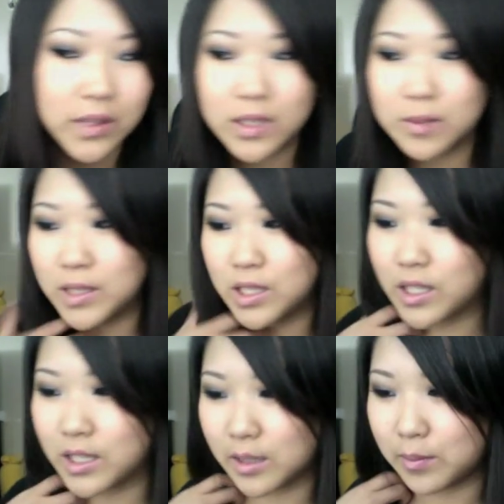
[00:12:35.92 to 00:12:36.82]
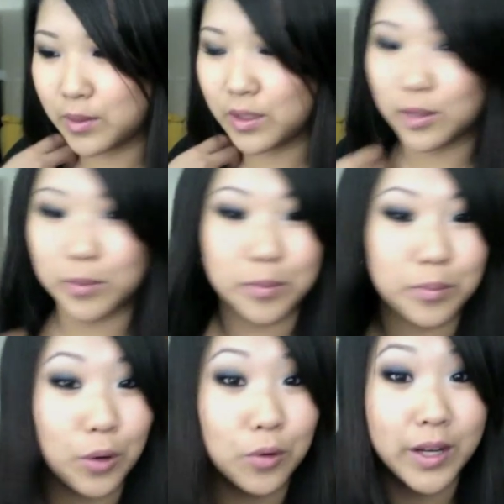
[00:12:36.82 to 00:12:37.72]
Especially because I'm a little bit
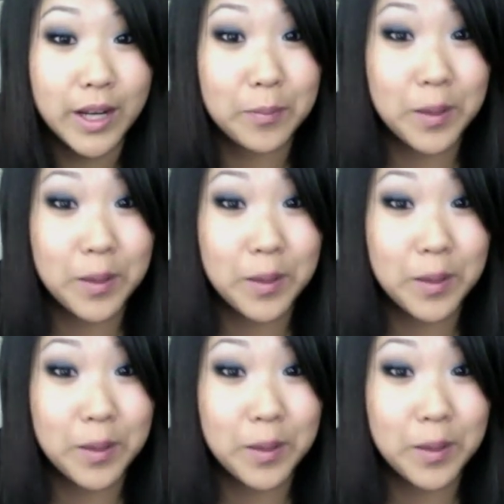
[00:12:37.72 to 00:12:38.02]
broke right now.